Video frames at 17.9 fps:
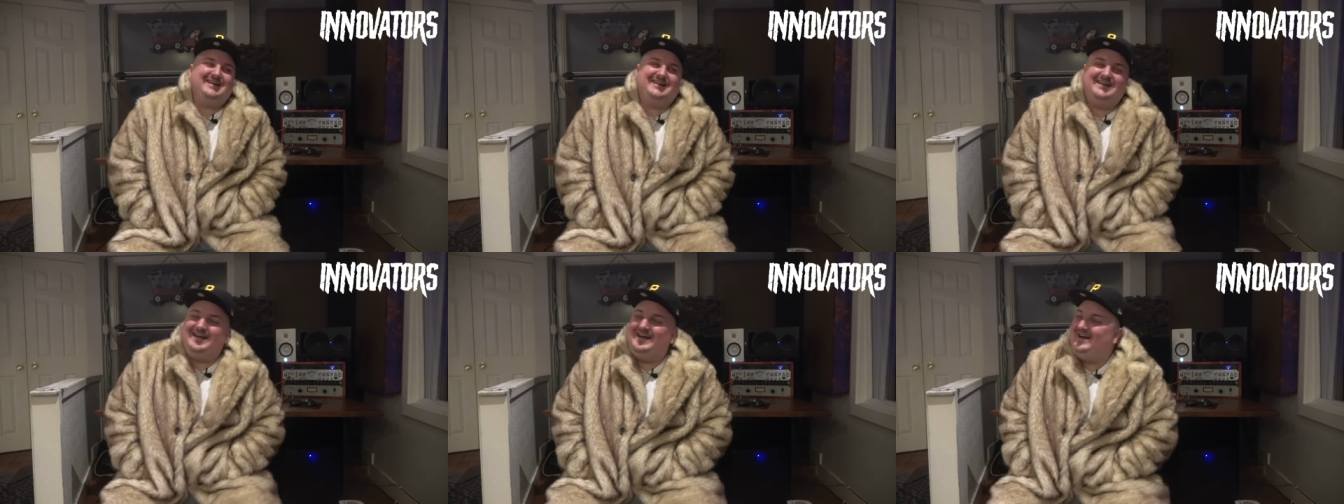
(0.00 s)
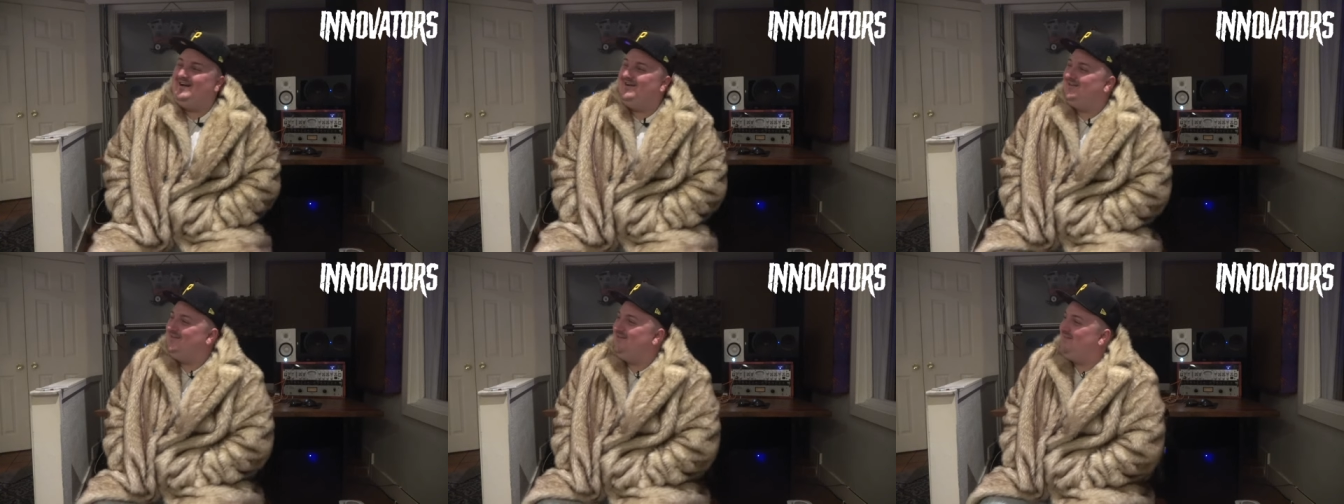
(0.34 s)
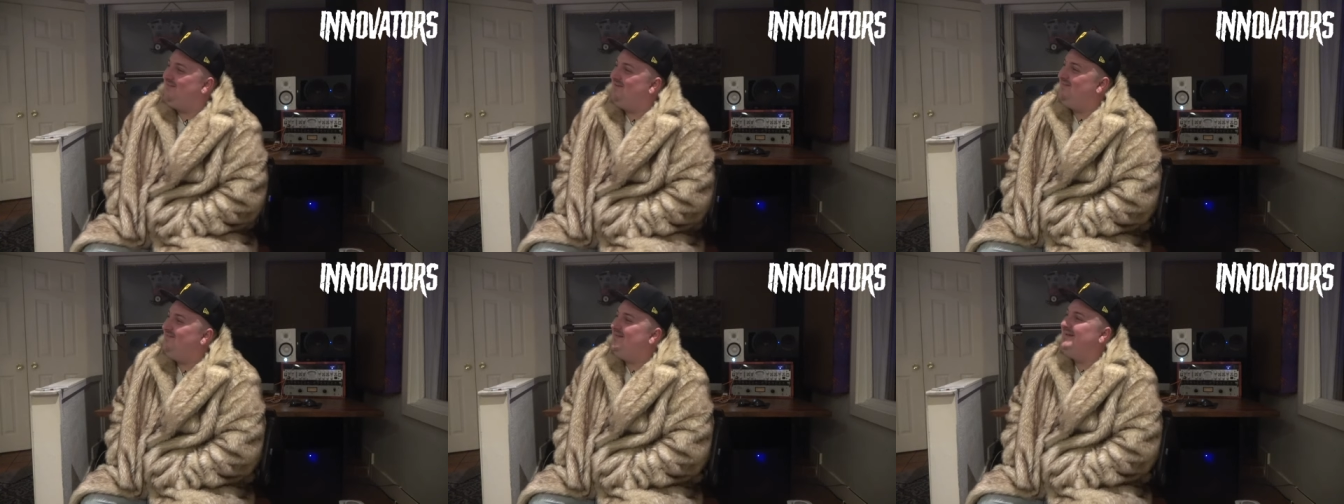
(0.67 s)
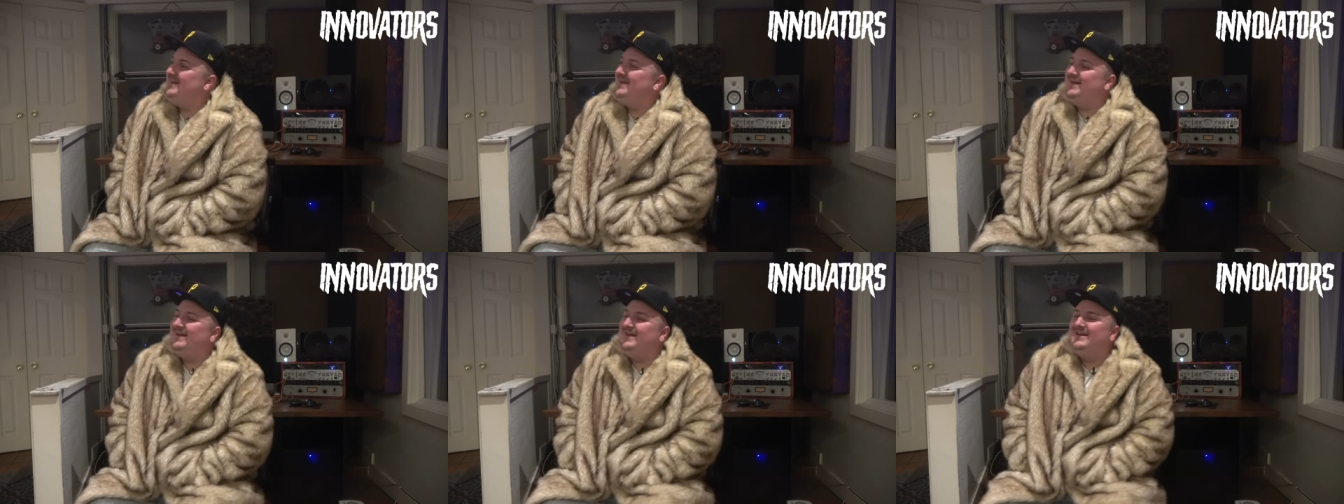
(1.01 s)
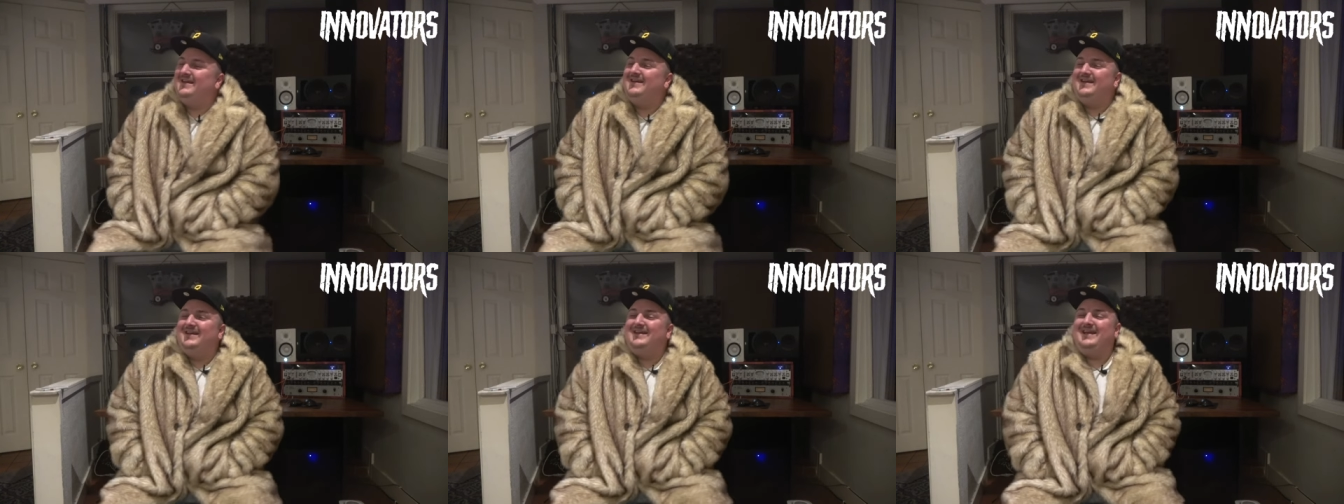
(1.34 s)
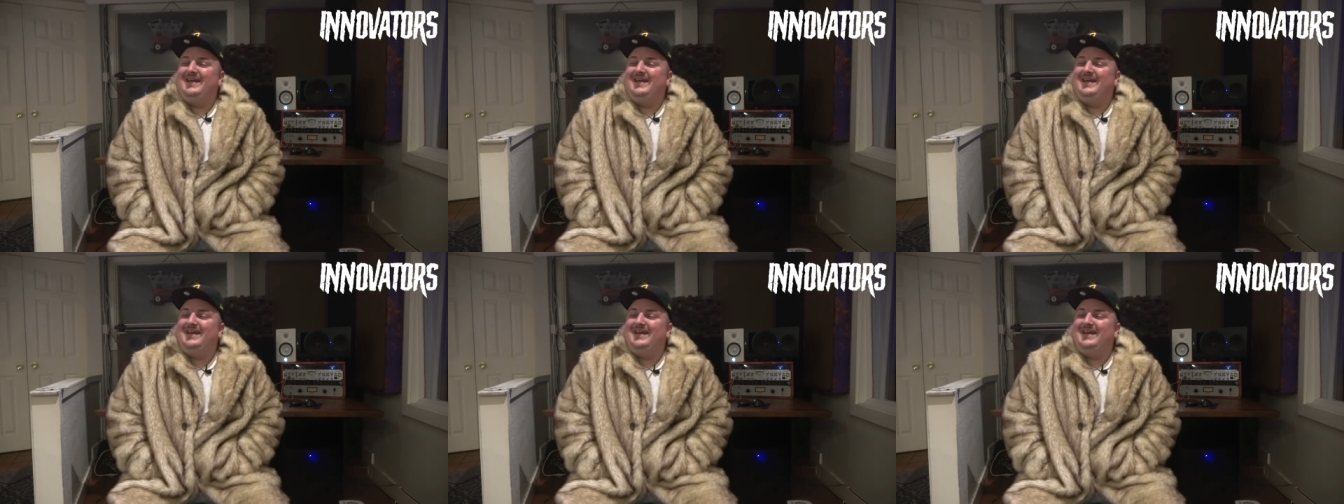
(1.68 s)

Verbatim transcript: clown. You feel me? That's crazy.